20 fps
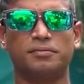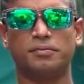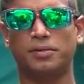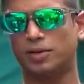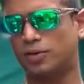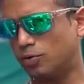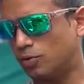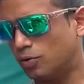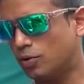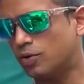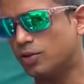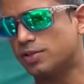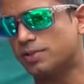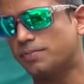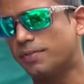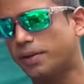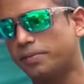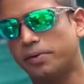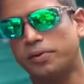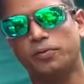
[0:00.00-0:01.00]
but who knows,
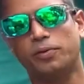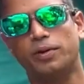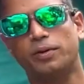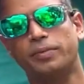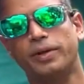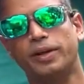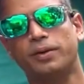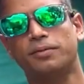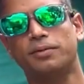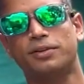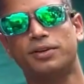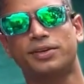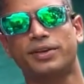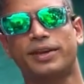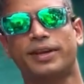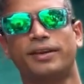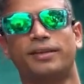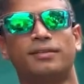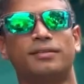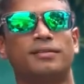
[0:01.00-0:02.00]
maybe we'll be able to
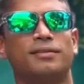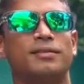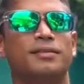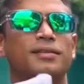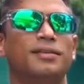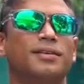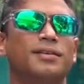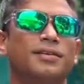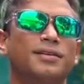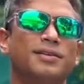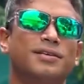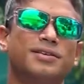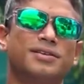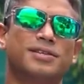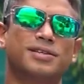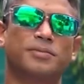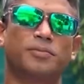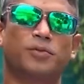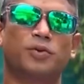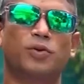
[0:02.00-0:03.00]
train
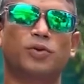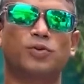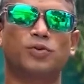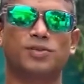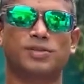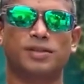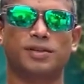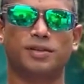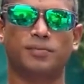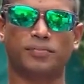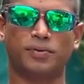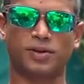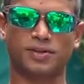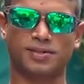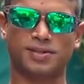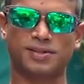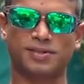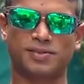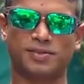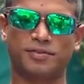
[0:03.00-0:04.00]
some crows in the
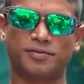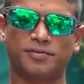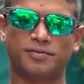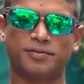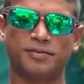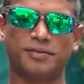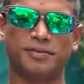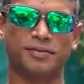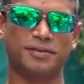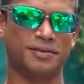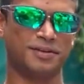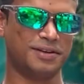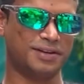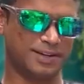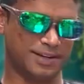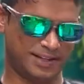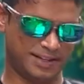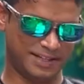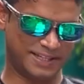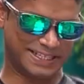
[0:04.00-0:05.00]
process of
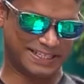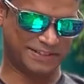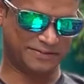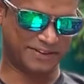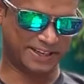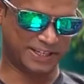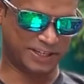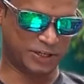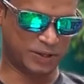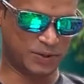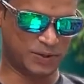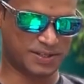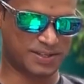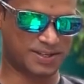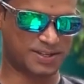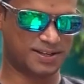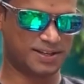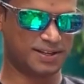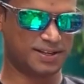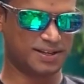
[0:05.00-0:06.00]
these videos.